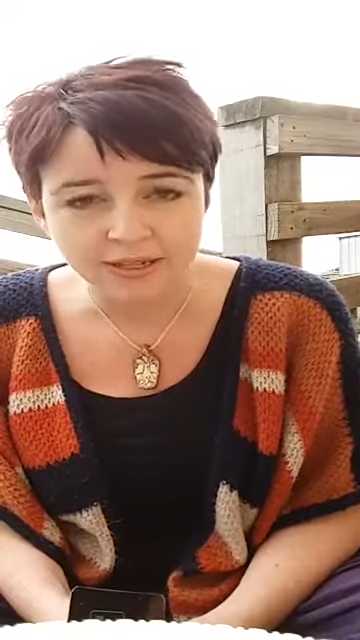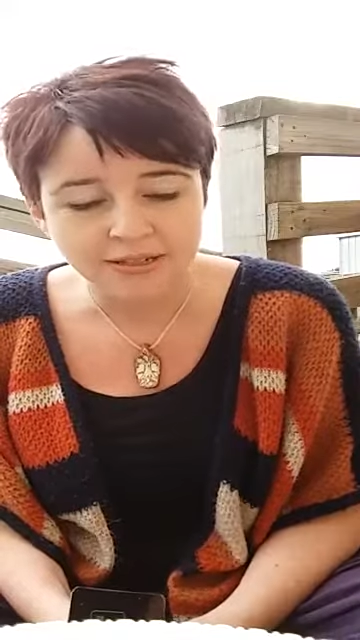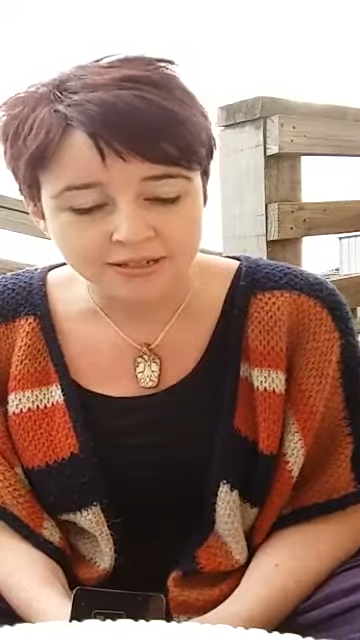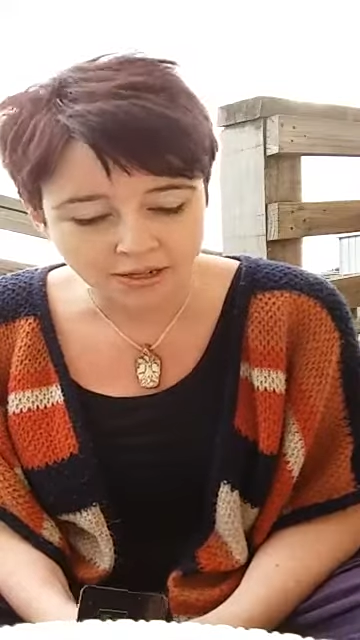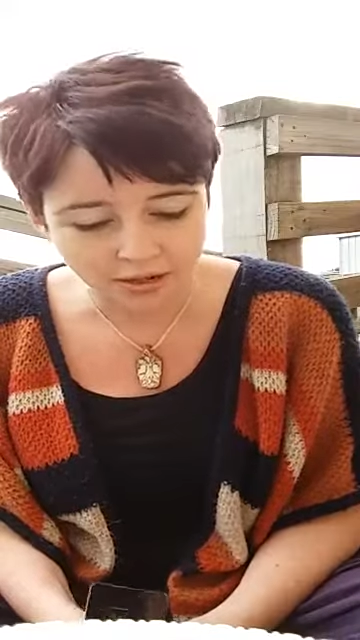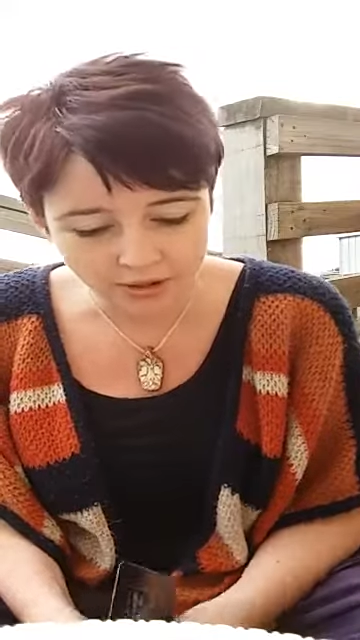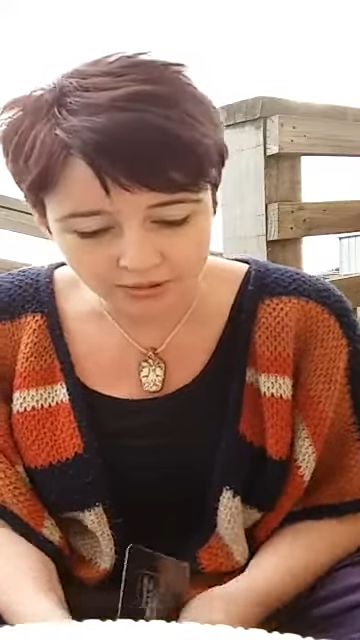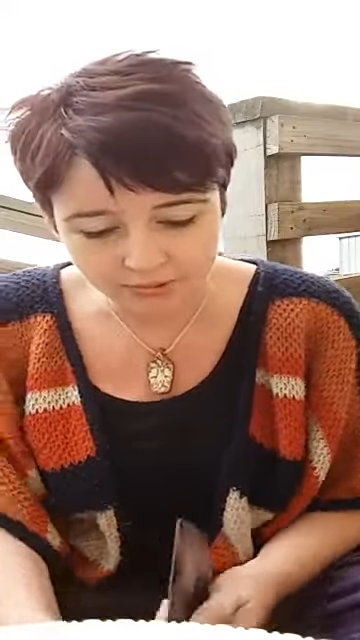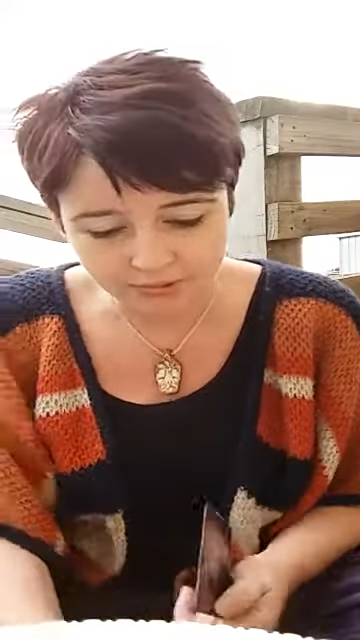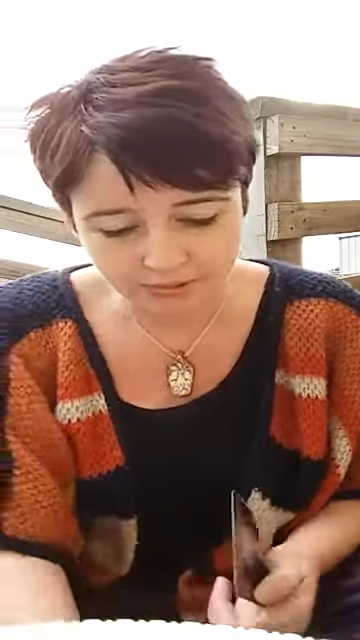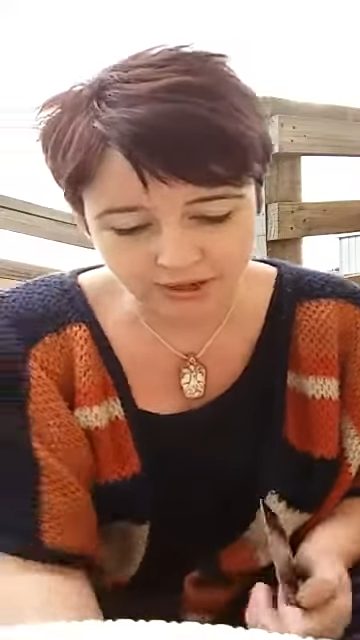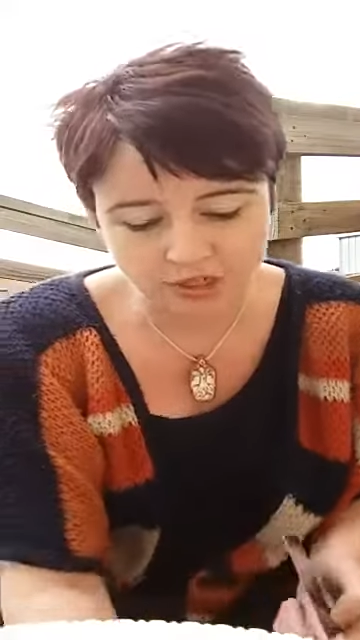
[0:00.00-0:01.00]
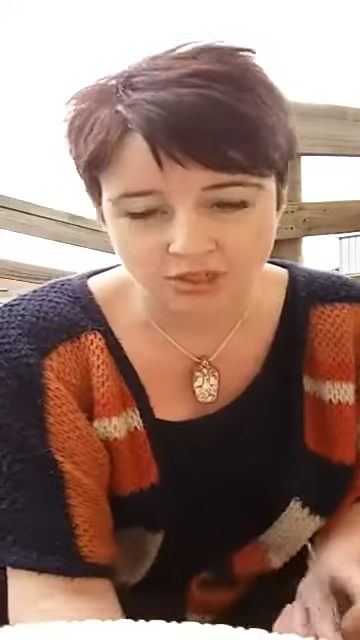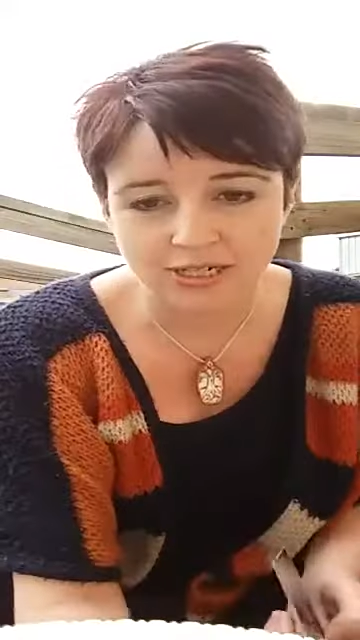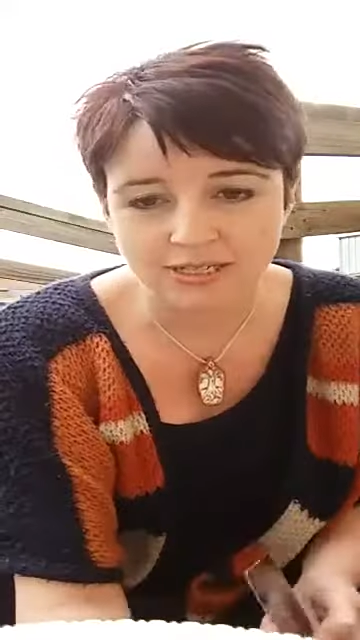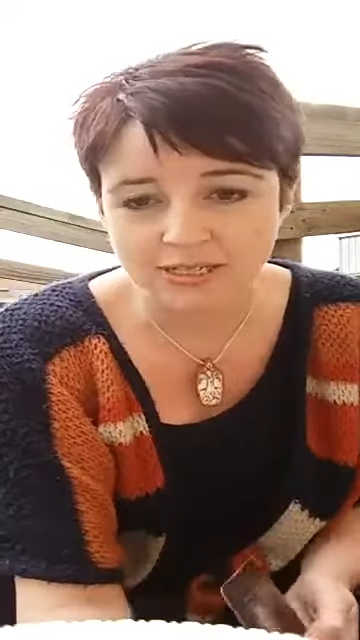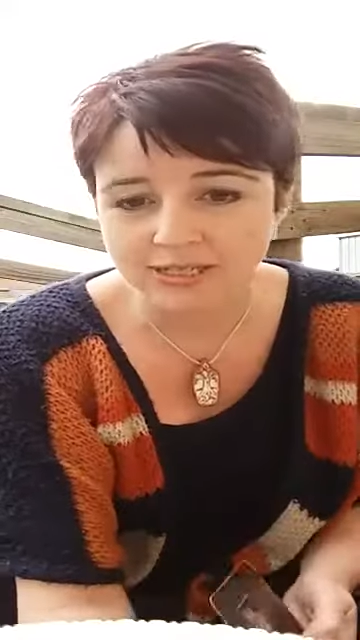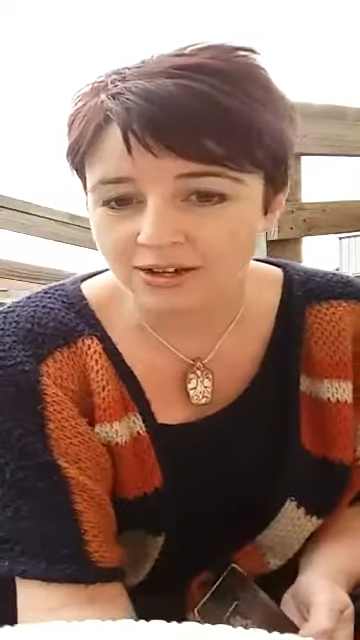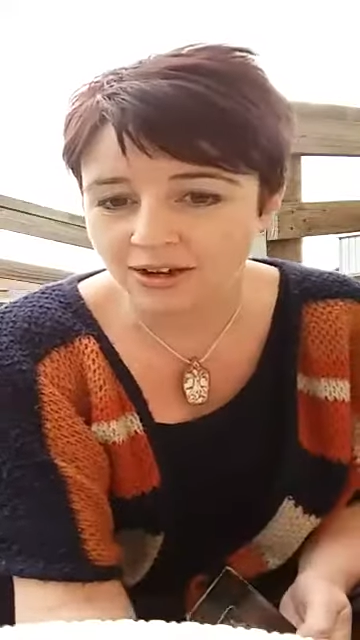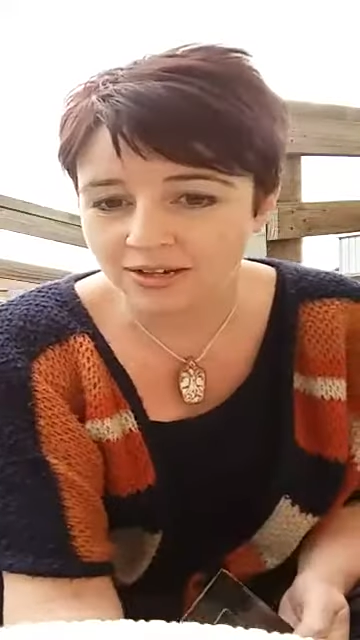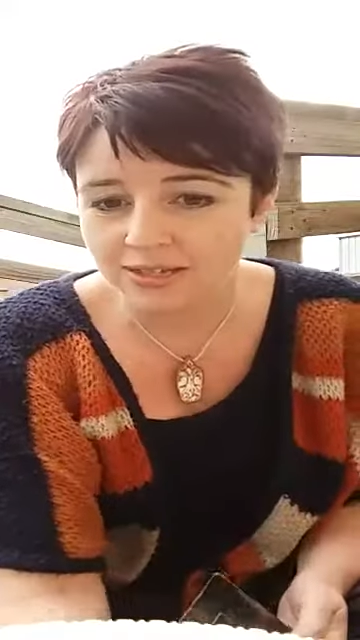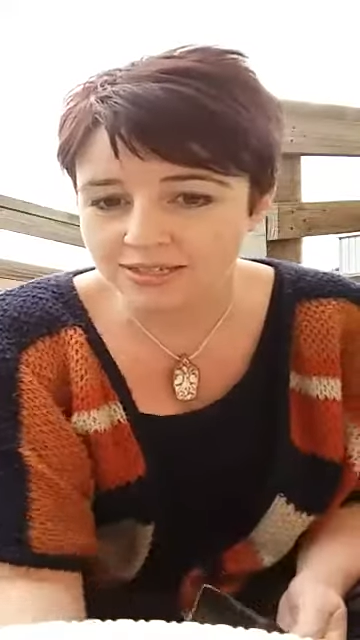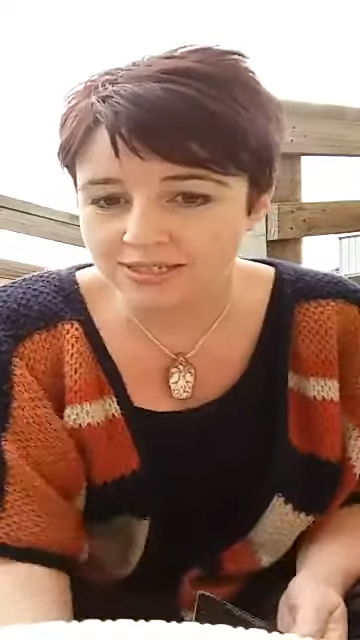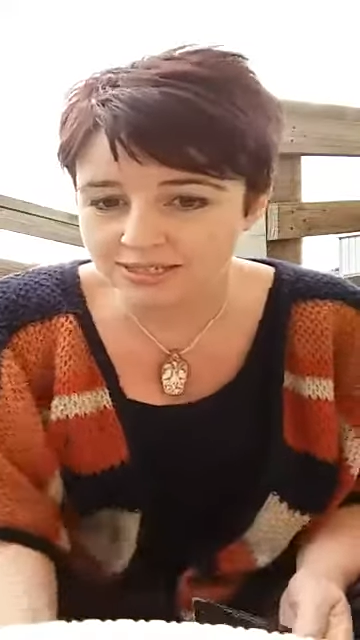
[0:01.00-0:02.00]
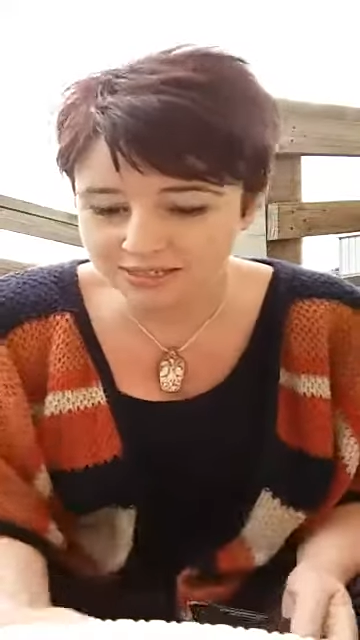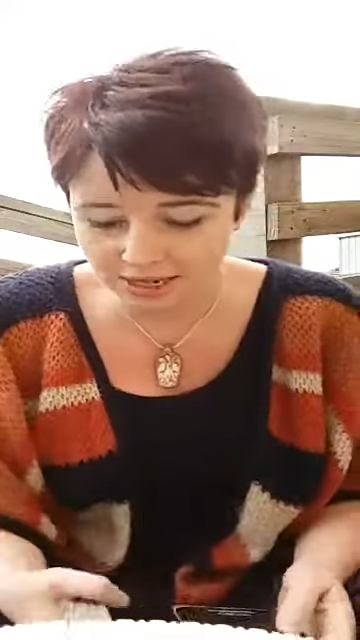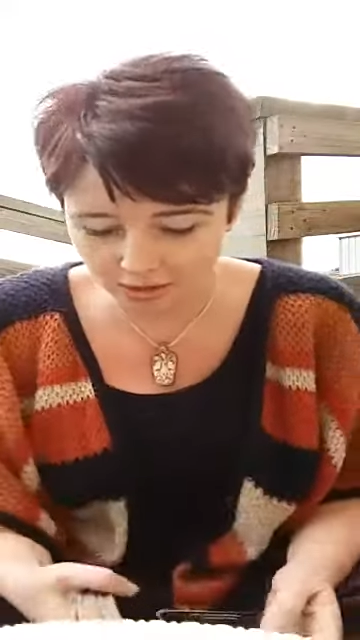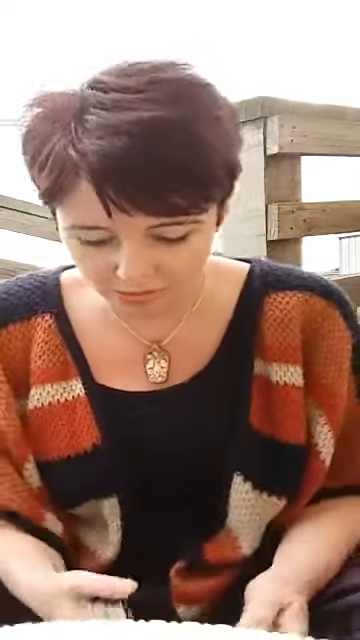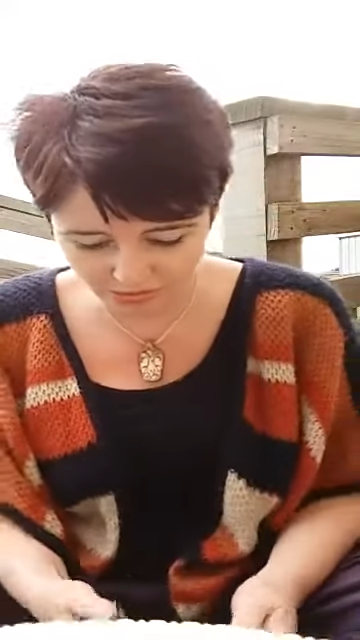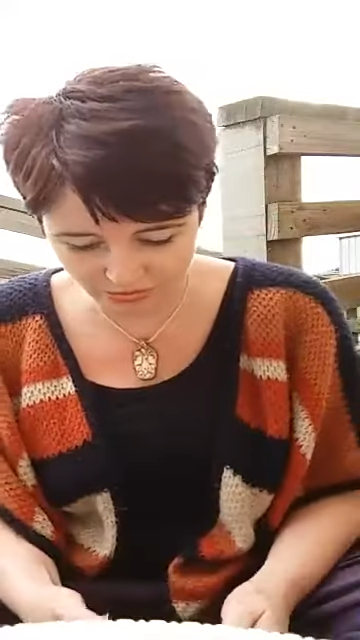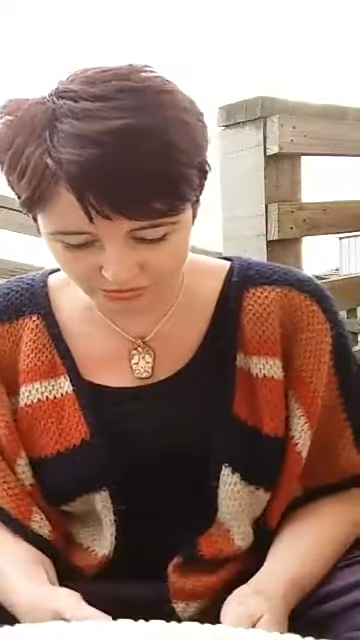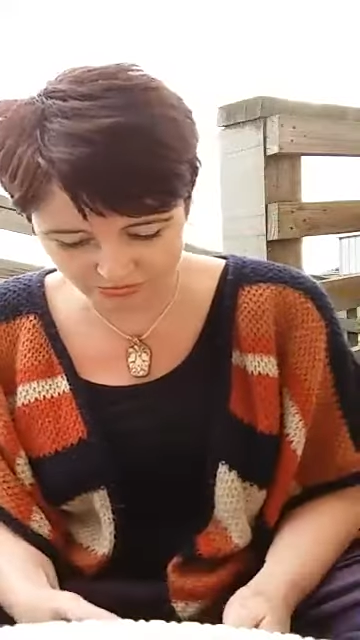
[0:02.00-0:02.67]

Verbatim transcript: So, I trust this guidance is helpful